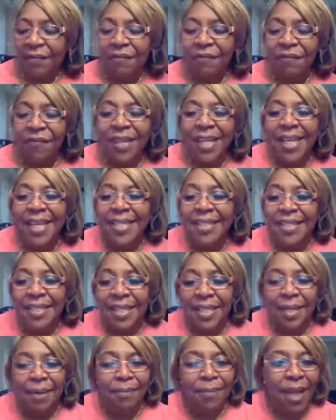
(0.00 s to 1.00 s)
conflicts
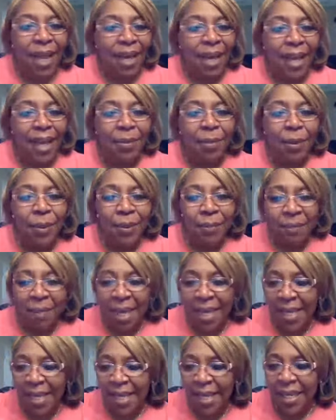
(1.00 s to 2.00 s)
and I'm not able to
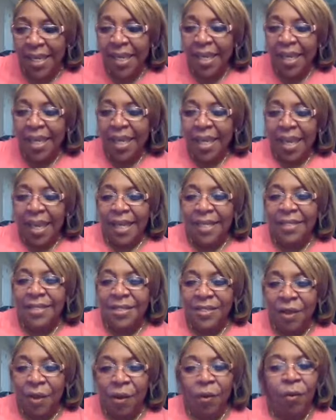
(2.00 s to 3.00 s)
make it. And
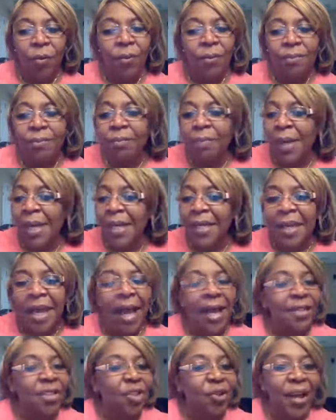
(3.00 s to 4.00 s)
so, but
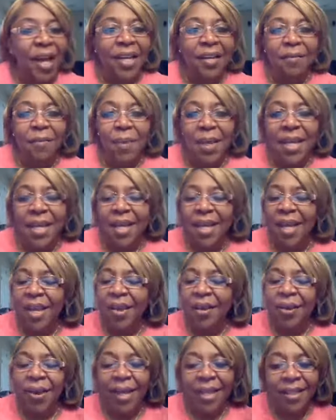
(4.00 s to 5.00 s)
I try to be
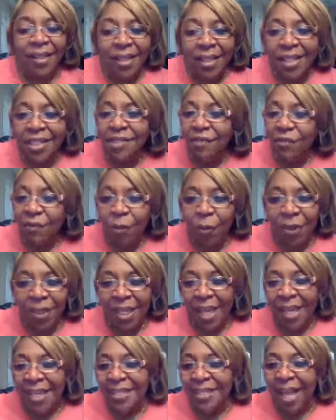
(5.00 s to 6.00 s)
here at least four
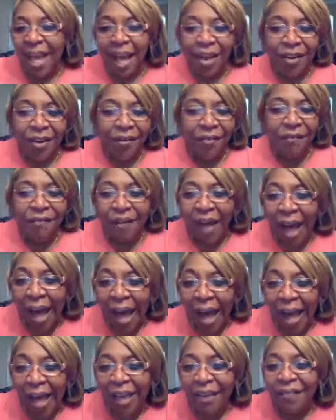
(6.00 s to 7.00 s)
days out of
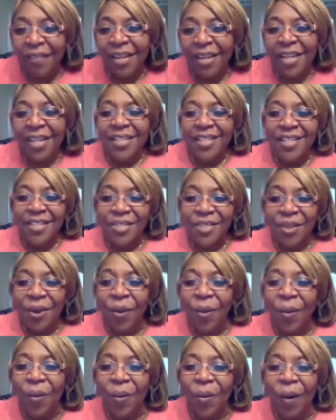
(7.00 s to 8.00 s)
five.
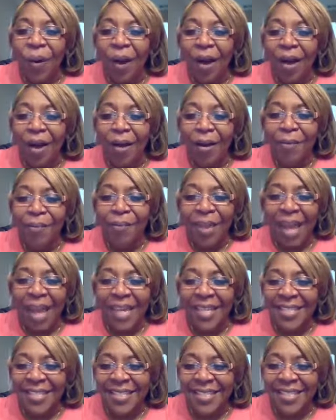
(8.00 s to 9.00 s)
So, um,
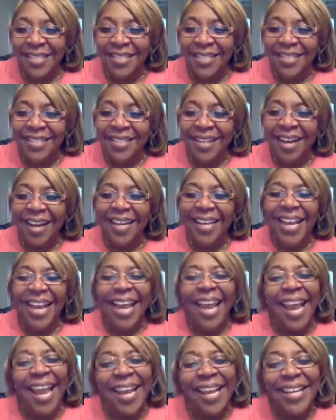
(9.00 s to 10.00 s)
hey, Sister Donna.
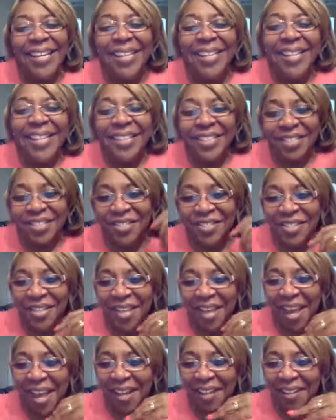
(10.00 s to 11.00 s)
Hey,
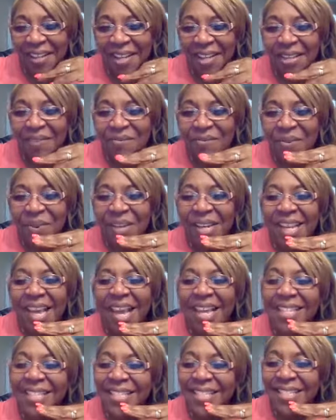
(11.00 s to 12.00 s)
Sister Kelly. Good morning.
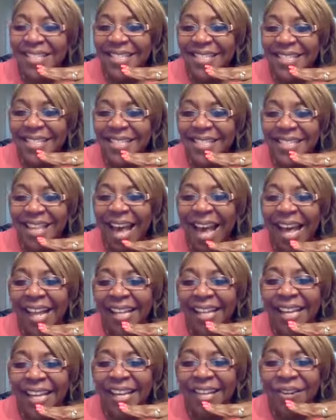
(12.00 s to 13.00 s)
Hey, Sister
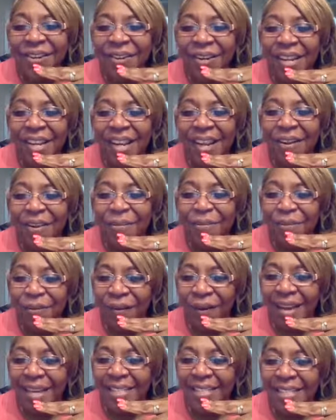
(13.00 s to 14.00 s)
Sally. You're here.
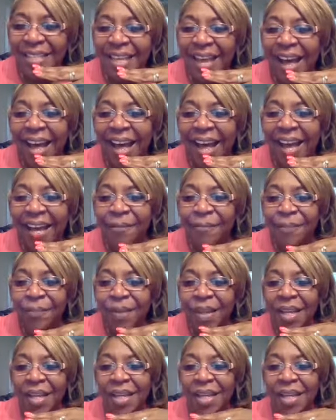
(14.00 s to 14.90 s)
Praise God.